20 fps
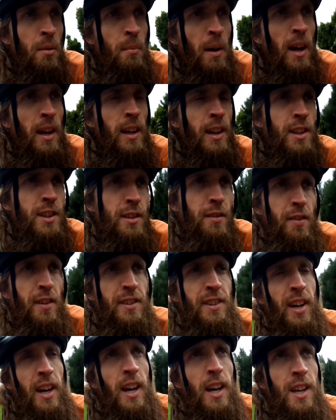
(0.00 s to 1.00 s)
Maca is a
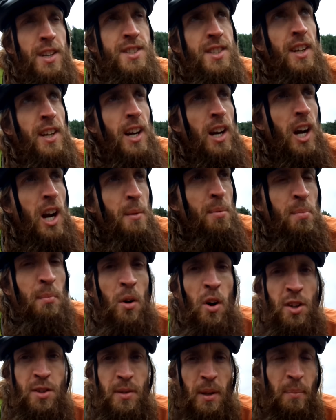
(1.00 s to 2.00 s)
fantastic herb.
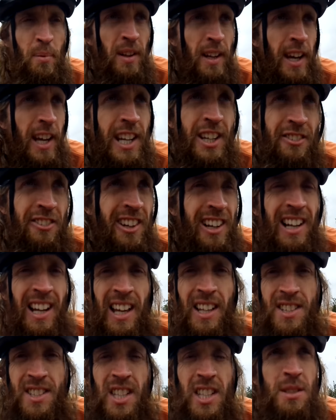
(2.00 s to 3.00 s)
Most people's endocrine
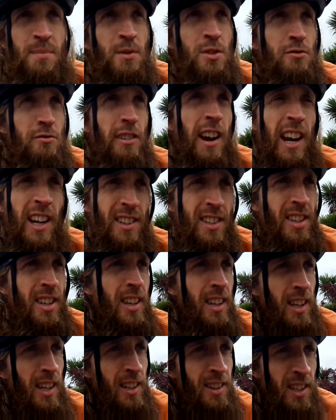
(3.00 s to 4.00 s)
gland system is wrecked
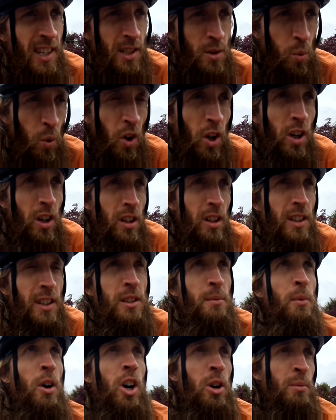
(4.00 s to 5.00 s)
in this world
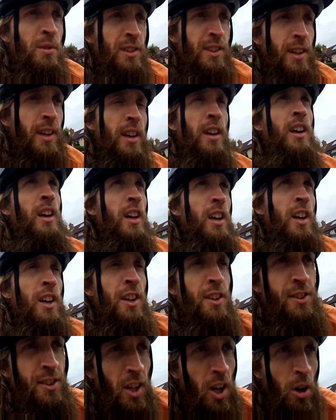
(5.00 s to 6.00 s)
at the moment.
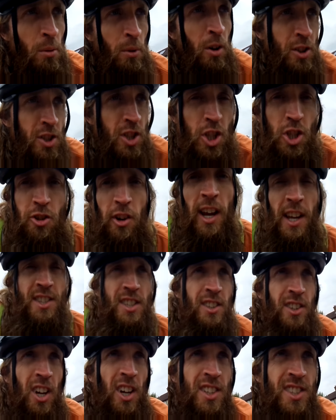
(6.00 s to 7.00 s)
So much
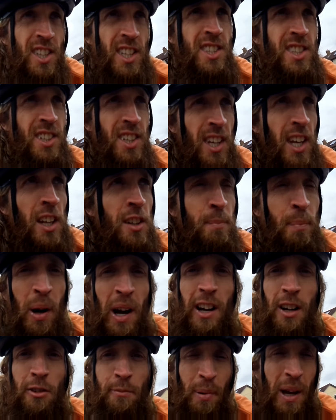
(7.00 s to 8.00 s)
stress and toxicity
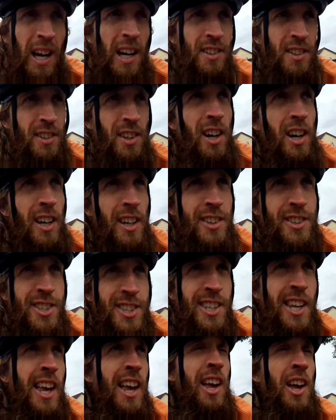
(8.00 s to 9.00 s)
and bad diets.